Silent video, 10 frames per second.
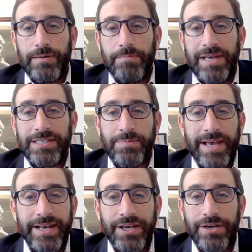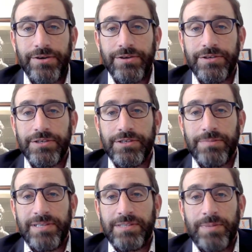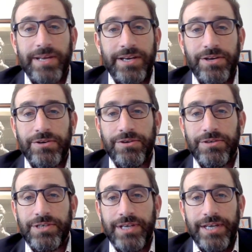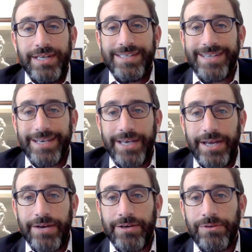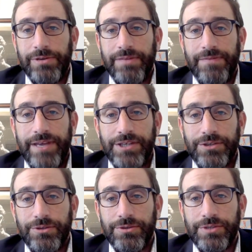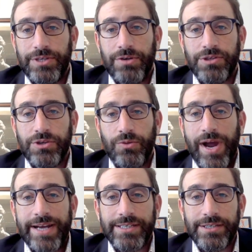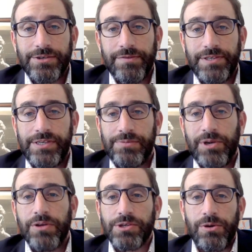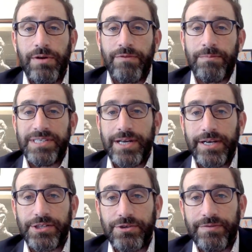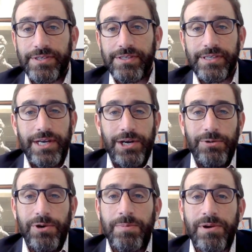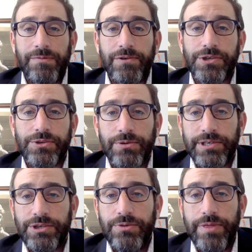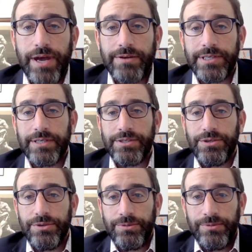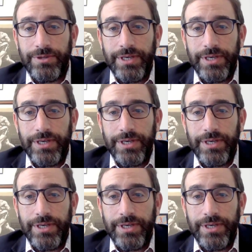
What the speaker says: men's manicures, men's pedicures, skincare, including facials, and also waxing services, and we also offer massage services. We opened our first store in 2002